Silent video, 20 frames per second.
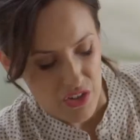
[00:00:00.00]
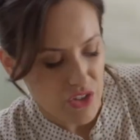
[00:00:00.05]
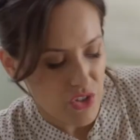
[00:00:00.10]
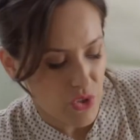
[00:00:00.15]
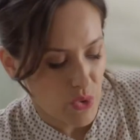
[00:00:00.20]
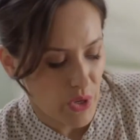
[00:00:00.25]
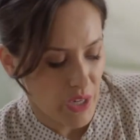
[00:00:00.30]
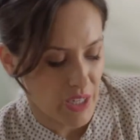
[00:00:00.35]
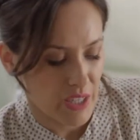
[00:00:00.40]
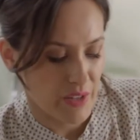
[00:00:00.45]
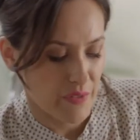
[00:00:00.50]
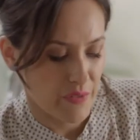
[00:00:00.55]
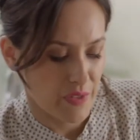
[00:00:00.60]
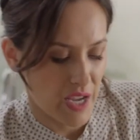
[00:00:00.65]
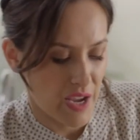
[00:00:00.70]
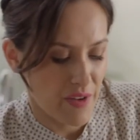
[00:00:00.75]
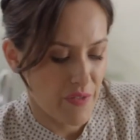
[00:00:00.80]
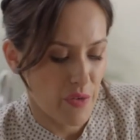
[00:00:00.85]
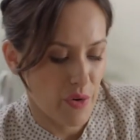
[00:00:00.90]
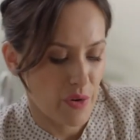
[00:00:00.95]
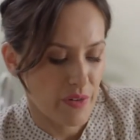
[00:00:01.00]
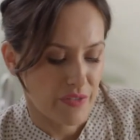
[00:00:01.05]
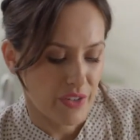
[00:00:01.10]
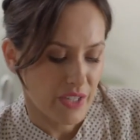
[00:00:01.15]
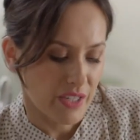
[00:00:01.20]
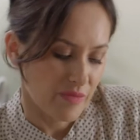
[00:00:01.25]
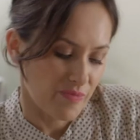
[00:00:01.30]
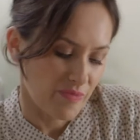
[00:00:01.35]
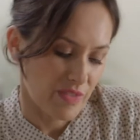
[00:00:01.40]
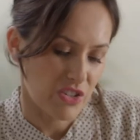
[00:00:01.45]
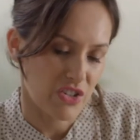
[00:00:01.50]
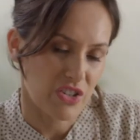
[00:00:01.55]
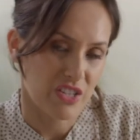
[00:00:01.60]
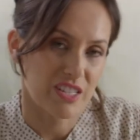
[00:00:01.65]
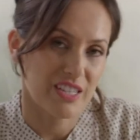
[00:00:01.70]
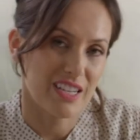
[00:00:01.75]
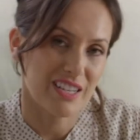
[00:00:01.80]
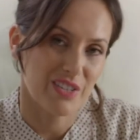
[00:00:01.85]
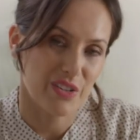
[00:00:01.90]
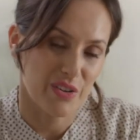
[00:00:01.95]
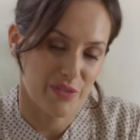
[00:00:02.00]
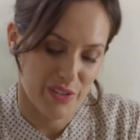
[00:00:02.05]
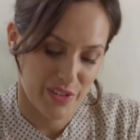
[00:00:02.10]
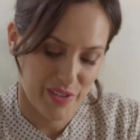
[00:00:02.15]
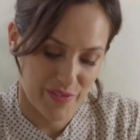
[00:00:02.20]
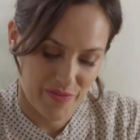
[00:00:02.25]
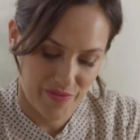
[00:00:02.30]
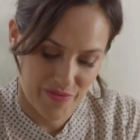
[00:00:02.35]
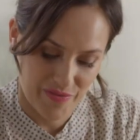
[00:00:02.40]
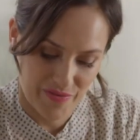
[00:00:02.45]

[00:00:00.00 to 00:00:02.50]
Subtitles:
you're still getting the flavor of it, there's just less of it.